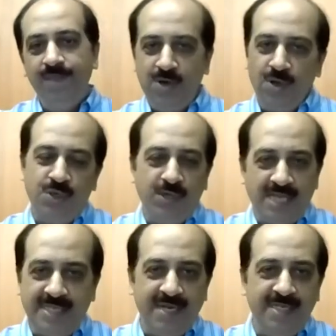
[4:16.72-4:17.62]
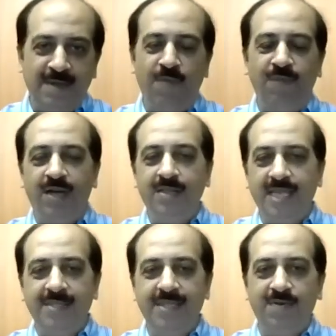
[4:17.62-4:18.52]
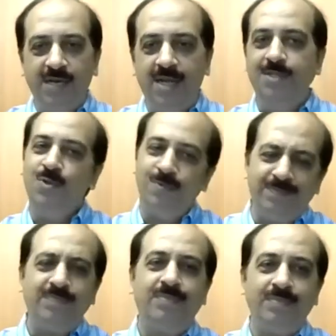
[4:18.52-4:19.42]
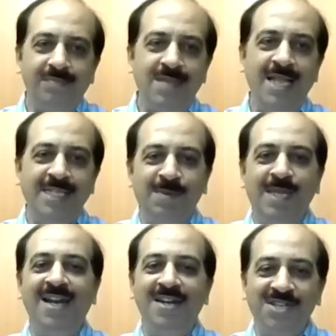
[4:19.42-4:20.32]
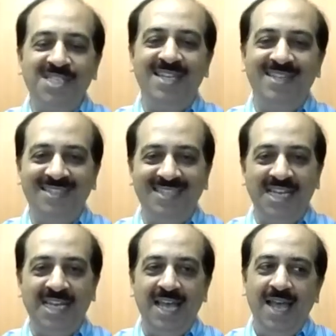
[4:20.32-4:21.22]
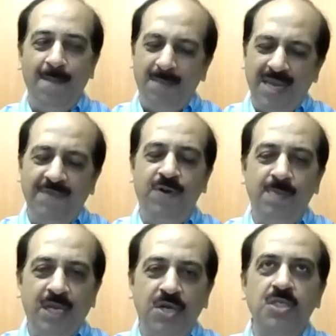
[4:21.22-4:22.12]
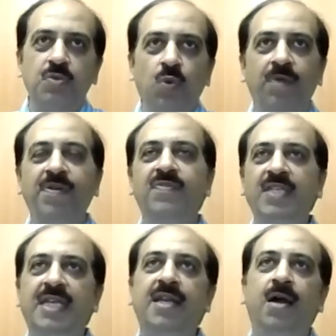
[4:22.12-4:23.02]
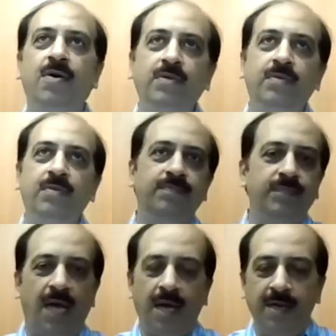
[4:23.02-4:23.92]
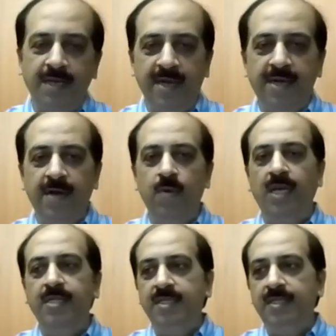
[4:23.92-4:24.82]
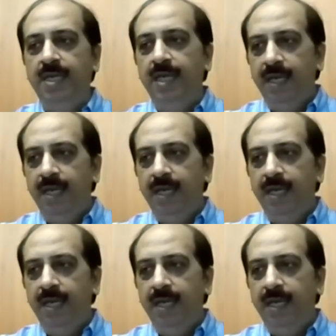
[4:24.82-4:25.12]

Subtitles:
it also tested some of our things that we've done. So it's been an interesting journey. Painful because what we've seen around our near dear ones,